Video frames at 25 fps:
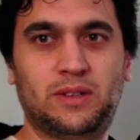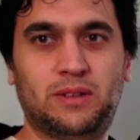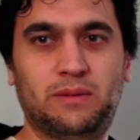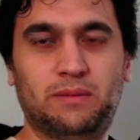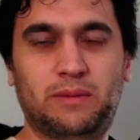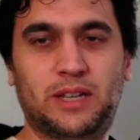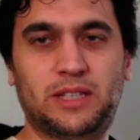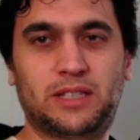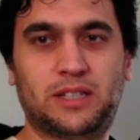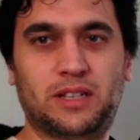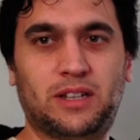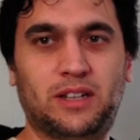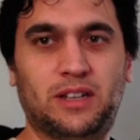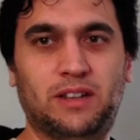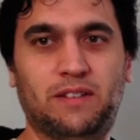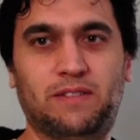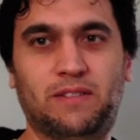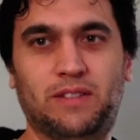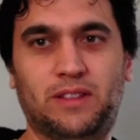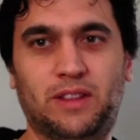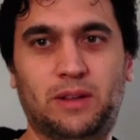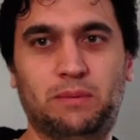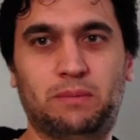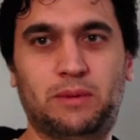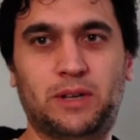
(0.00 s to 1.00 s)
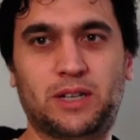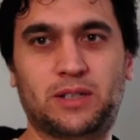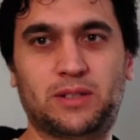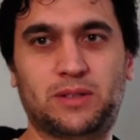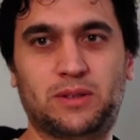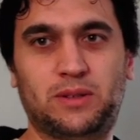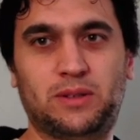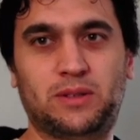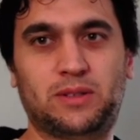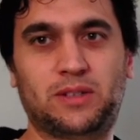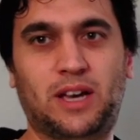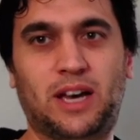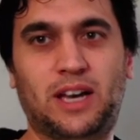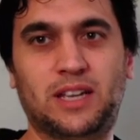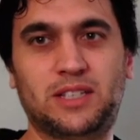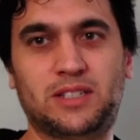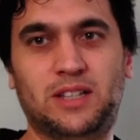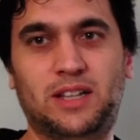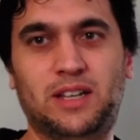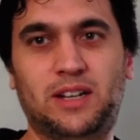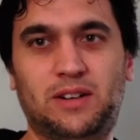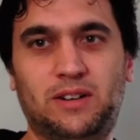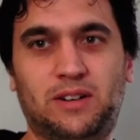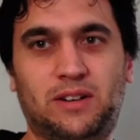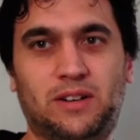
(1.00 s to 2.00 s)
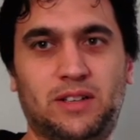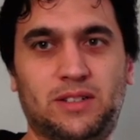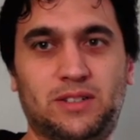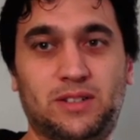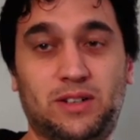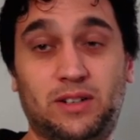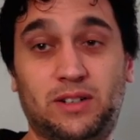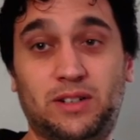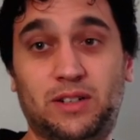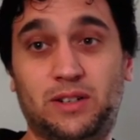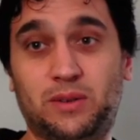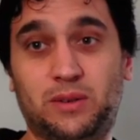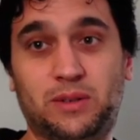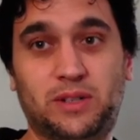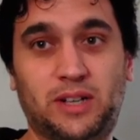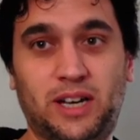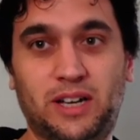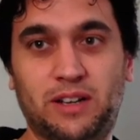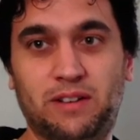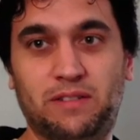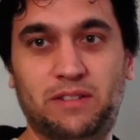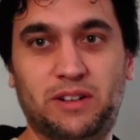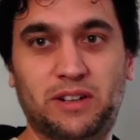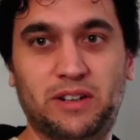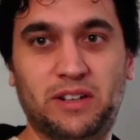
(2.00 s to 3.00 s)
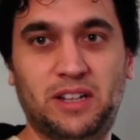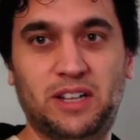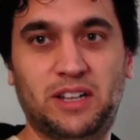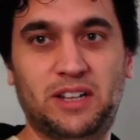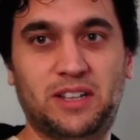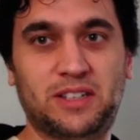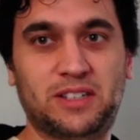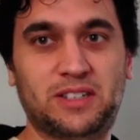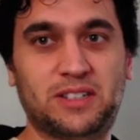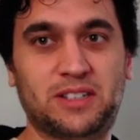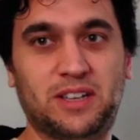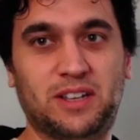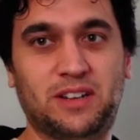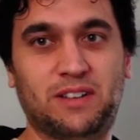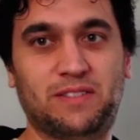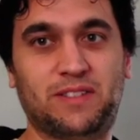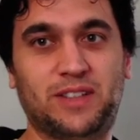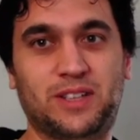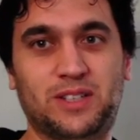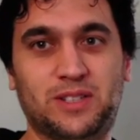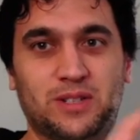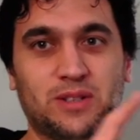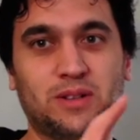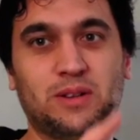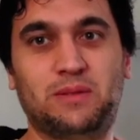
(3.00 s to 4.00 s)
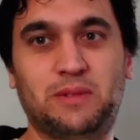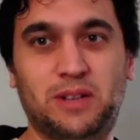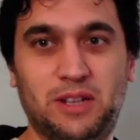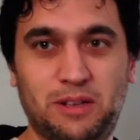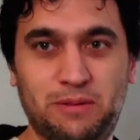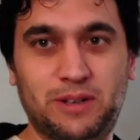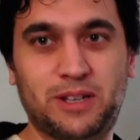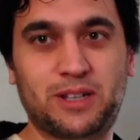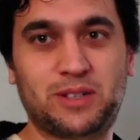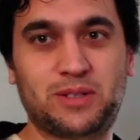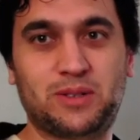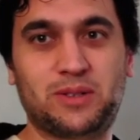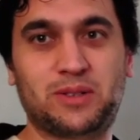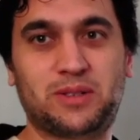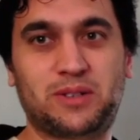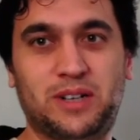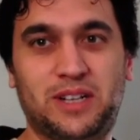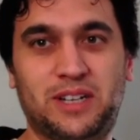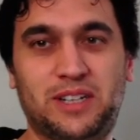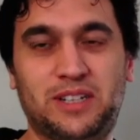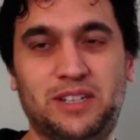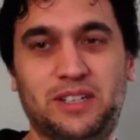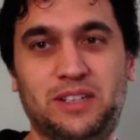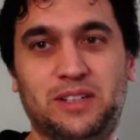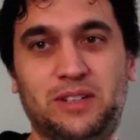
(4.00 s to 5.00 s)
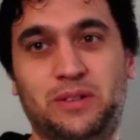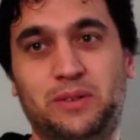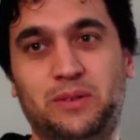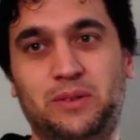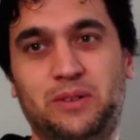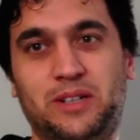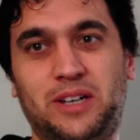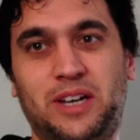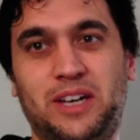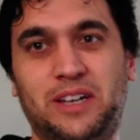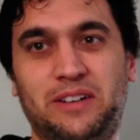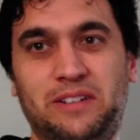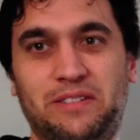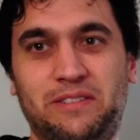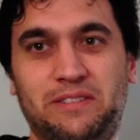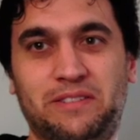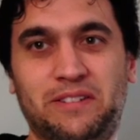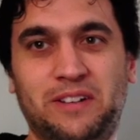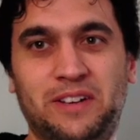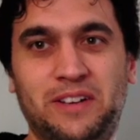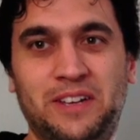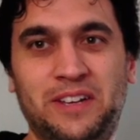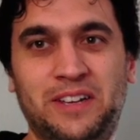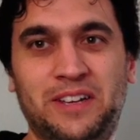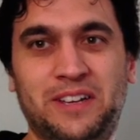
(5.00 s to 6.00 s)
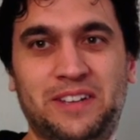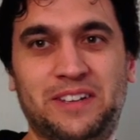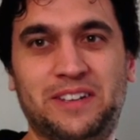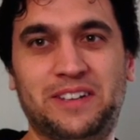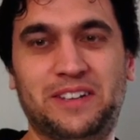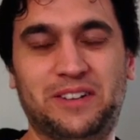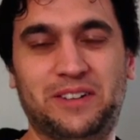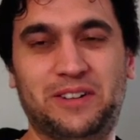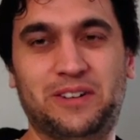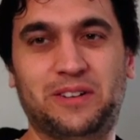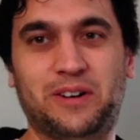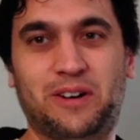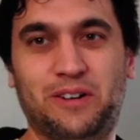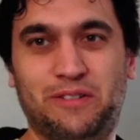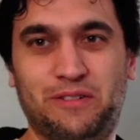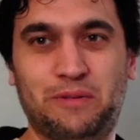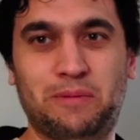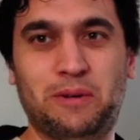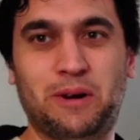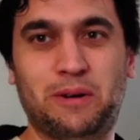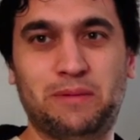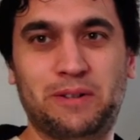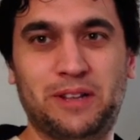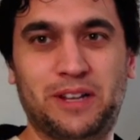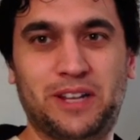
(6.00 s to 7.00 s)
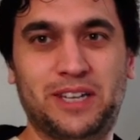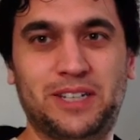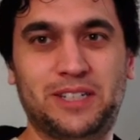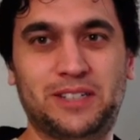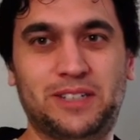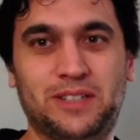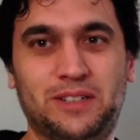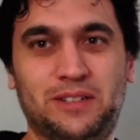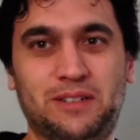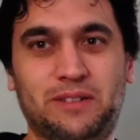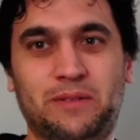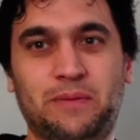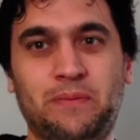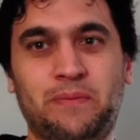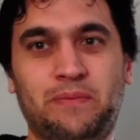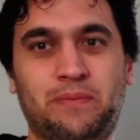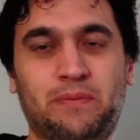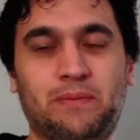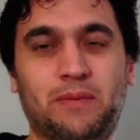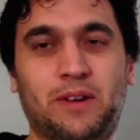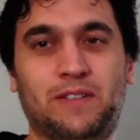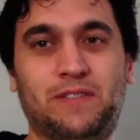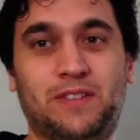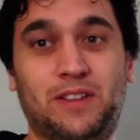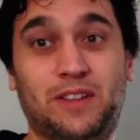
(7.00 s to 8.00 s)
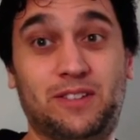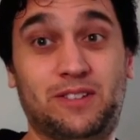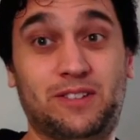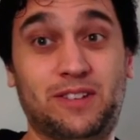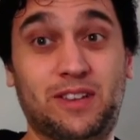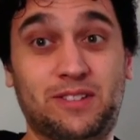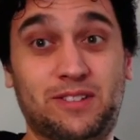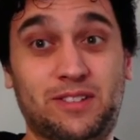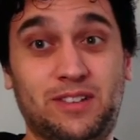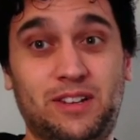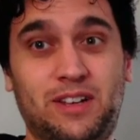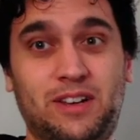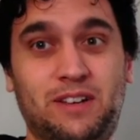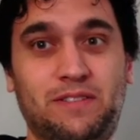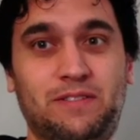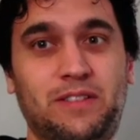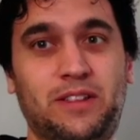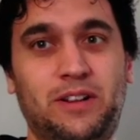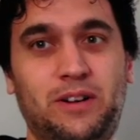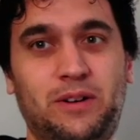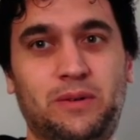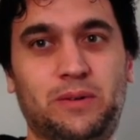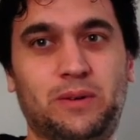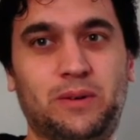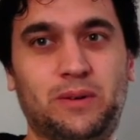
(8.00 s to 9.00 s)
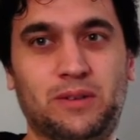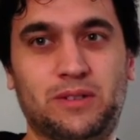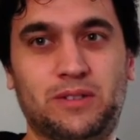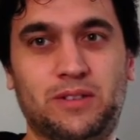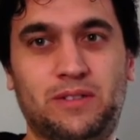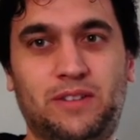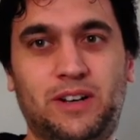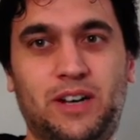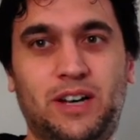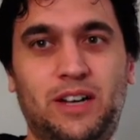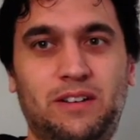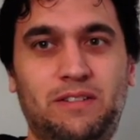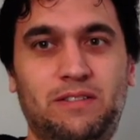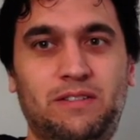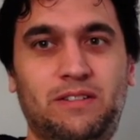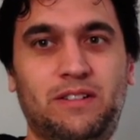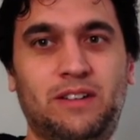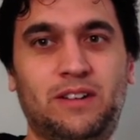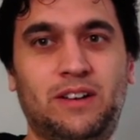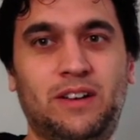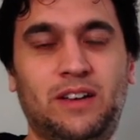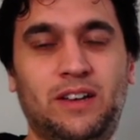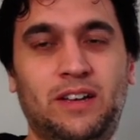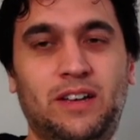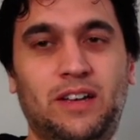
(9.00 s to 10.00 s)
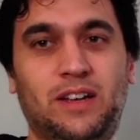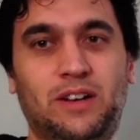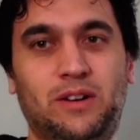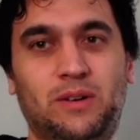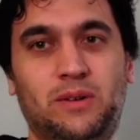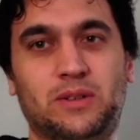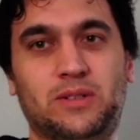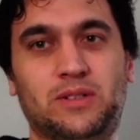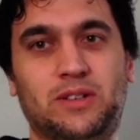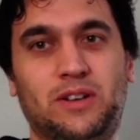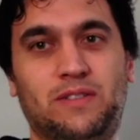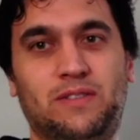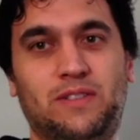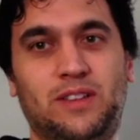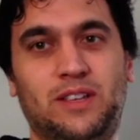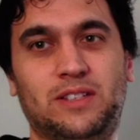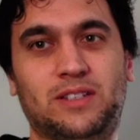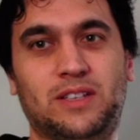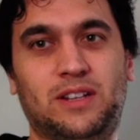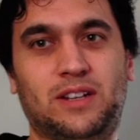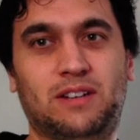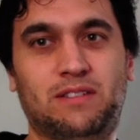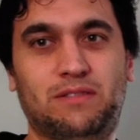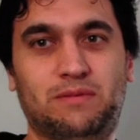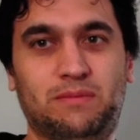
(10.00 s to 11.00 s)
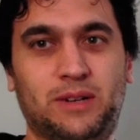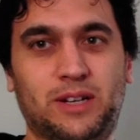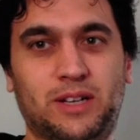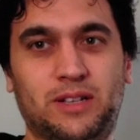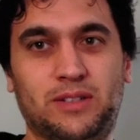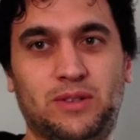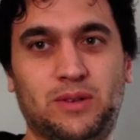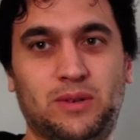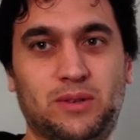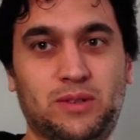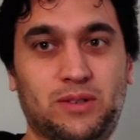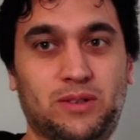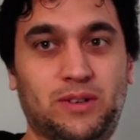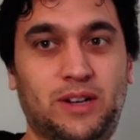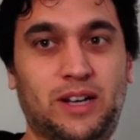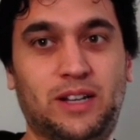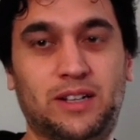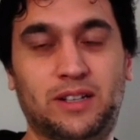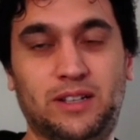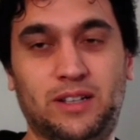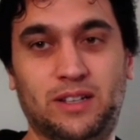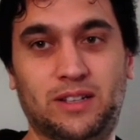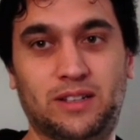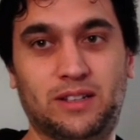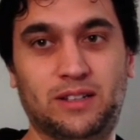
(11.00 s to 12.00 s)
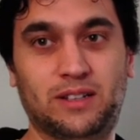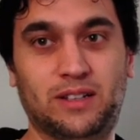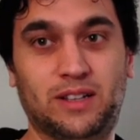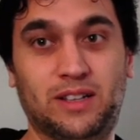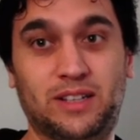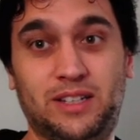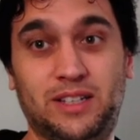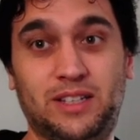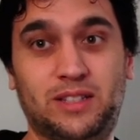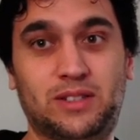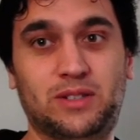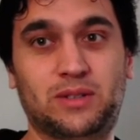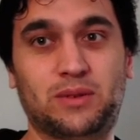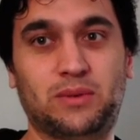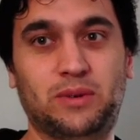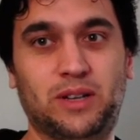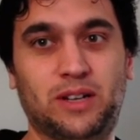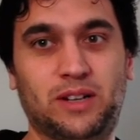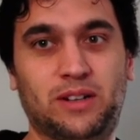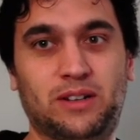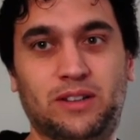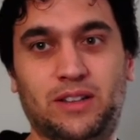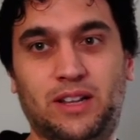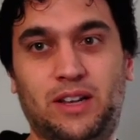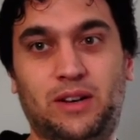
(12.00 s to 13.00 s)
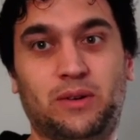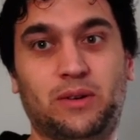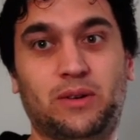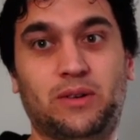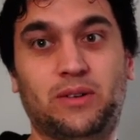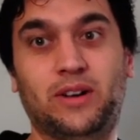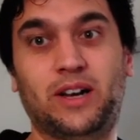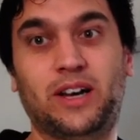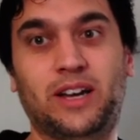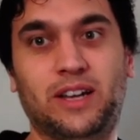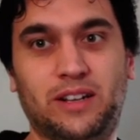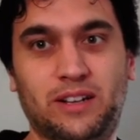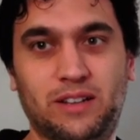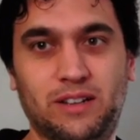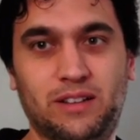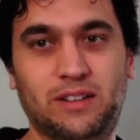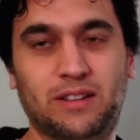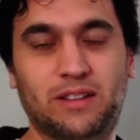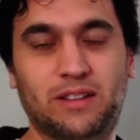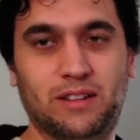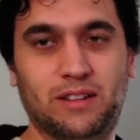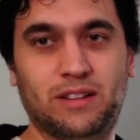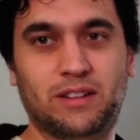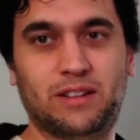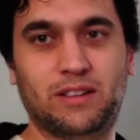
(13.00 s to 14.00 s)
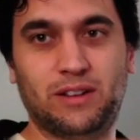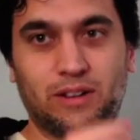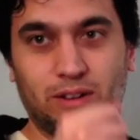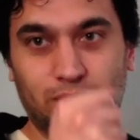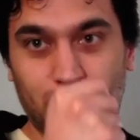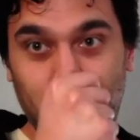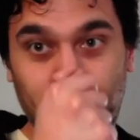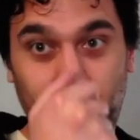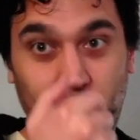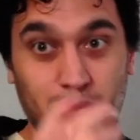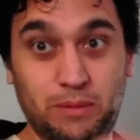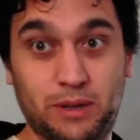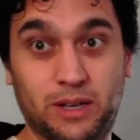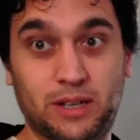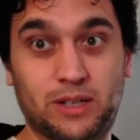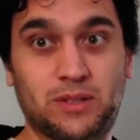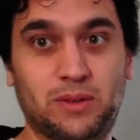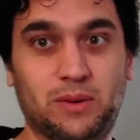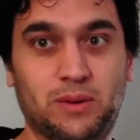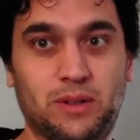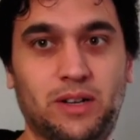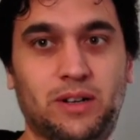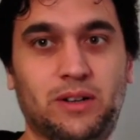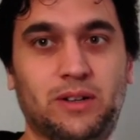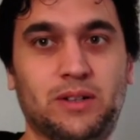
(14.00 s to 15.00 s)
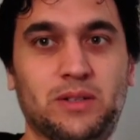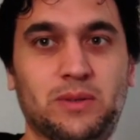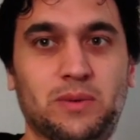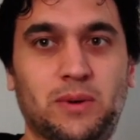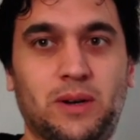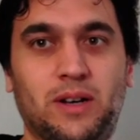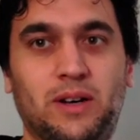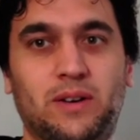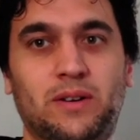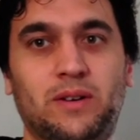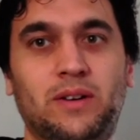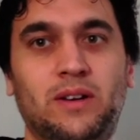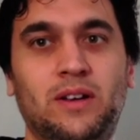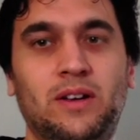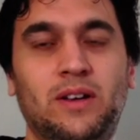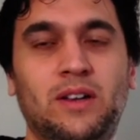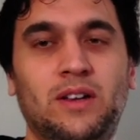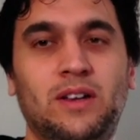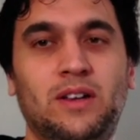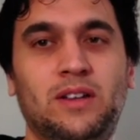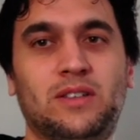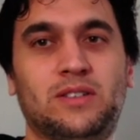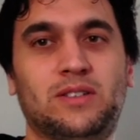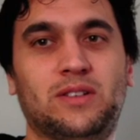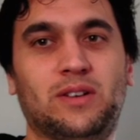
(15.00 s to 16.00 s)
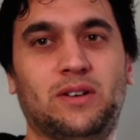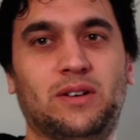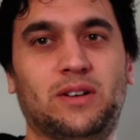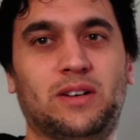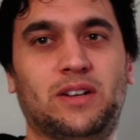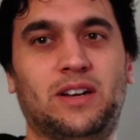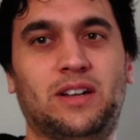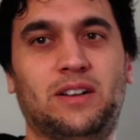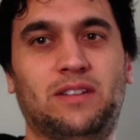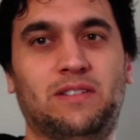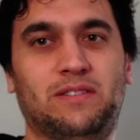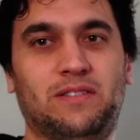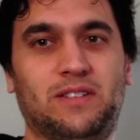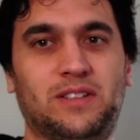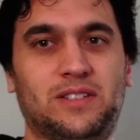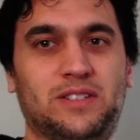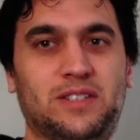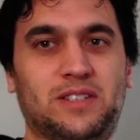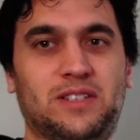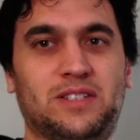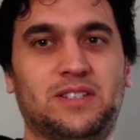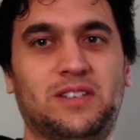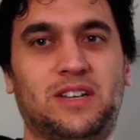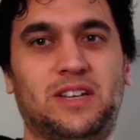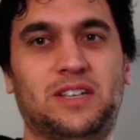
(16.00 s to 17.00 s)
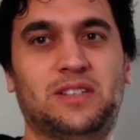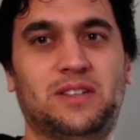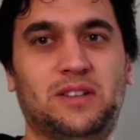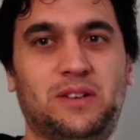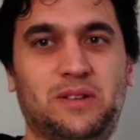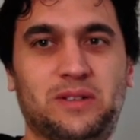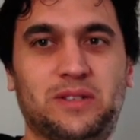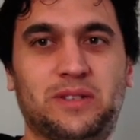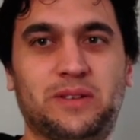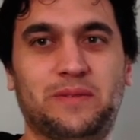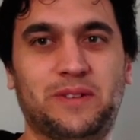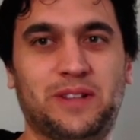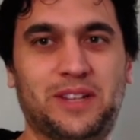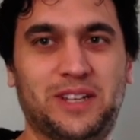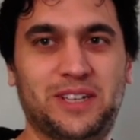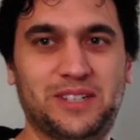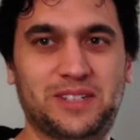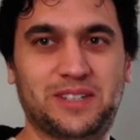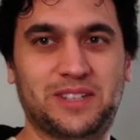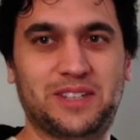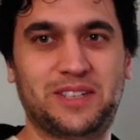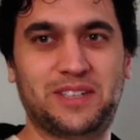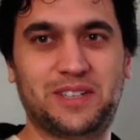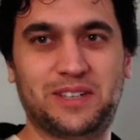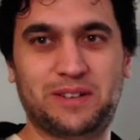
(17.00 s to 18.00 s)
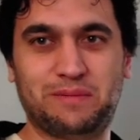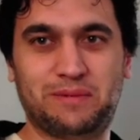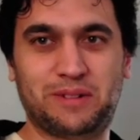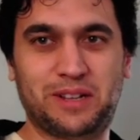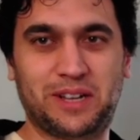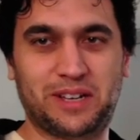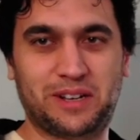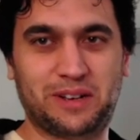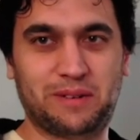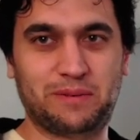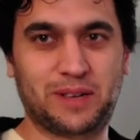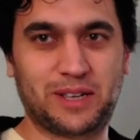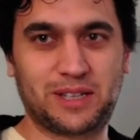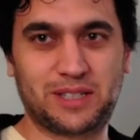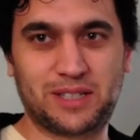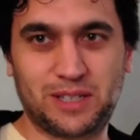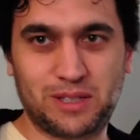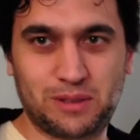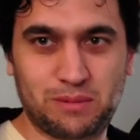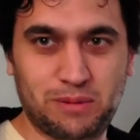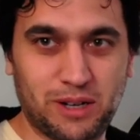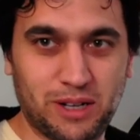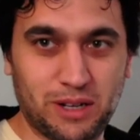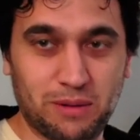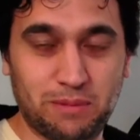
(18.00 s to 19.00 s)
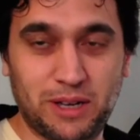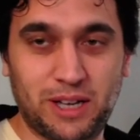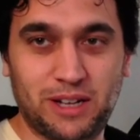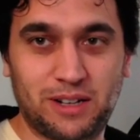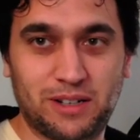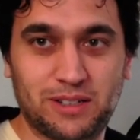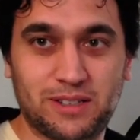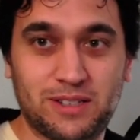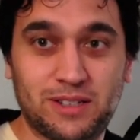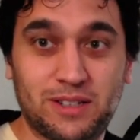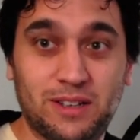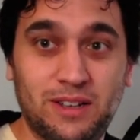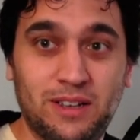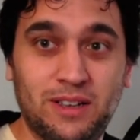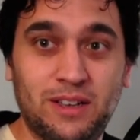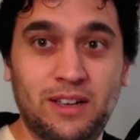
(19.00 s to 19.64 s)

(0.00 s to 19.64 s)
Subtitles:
basically if the pixel is isolated on its own, it'll die of loneliness, and if there's too many pixels around it, it'll die of, overpopulation. But if there's just enough, then it will survive. And also if there's enough pixels around a dead square, that'll create, a pixel there as well. So it kind of is this nice little simulation that you can play, and it makes these pretty patterns.